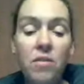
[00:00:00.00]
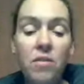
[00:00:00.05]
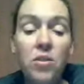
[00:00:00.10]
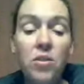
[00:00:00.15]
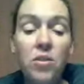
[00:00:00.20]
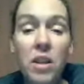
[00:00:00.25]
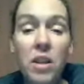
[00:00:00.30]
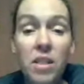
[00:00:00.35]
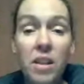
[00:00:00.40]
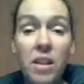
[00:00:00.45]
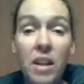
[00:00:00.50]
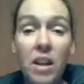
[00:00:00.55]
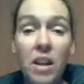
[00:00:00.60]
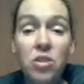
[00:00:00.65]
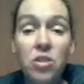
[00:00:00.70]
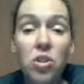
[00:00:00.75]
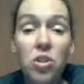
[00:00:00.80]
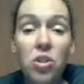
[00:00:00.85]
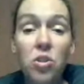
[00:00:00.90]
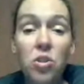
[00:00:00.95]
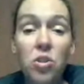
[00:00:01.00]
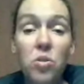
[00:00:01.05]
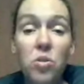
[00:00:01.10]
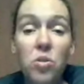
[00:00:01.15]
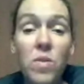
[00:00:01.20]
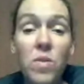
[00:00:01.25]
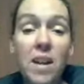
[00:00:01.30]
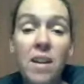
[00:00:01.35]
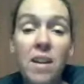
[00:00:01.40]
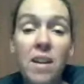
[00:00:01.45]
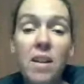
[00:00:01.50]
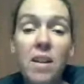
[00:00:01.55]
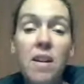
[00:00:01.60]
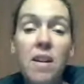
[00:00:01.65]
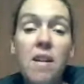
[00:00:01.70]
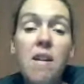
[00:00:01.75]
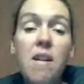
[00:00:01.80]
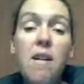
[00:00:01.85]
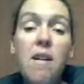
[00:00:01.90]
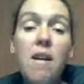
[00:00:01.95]
if there's anything else you
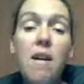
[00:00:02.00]
need.